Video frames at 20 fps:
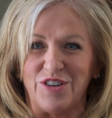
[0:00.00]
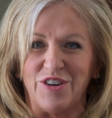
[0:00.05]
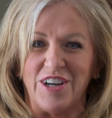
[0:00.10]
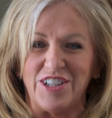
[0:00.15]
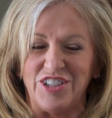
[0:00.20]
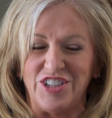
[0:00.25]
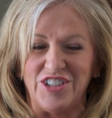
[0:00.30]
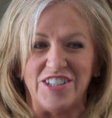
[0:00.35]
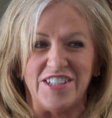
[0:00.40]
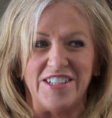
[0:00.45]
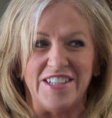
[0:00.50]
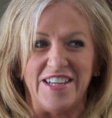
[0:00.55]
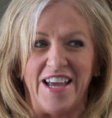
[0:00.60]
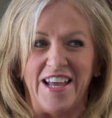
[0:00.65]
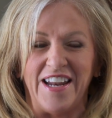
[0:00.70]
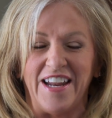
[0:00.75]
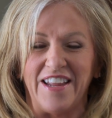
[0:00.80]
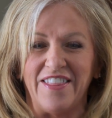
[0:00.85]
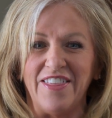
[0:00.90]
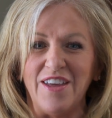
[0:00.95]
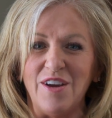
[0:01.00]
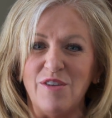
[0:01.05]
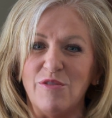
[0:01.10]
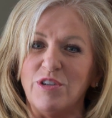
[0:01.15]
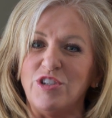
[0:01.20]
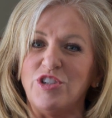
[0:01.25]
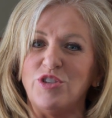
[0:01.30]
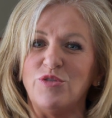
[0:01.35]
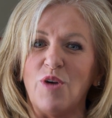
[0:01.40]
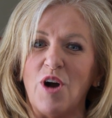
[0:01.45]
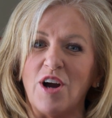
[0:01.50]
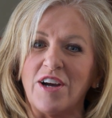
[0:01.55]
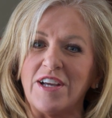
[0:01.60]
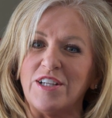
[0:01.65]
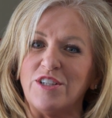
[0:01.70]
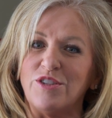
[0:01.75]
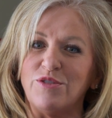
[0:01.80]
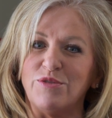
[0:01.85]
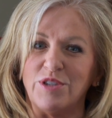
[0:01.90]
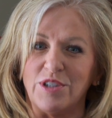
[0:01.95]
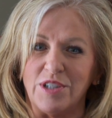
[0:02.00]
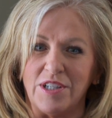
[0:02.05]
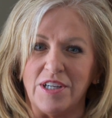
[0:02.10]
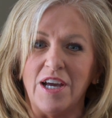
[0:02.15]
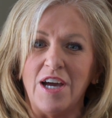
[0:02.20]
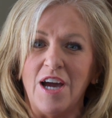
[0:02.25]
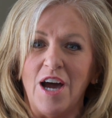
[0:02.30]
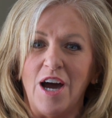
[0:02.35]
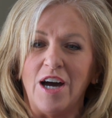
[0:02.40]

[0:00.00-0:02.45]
question, and I think once you walk into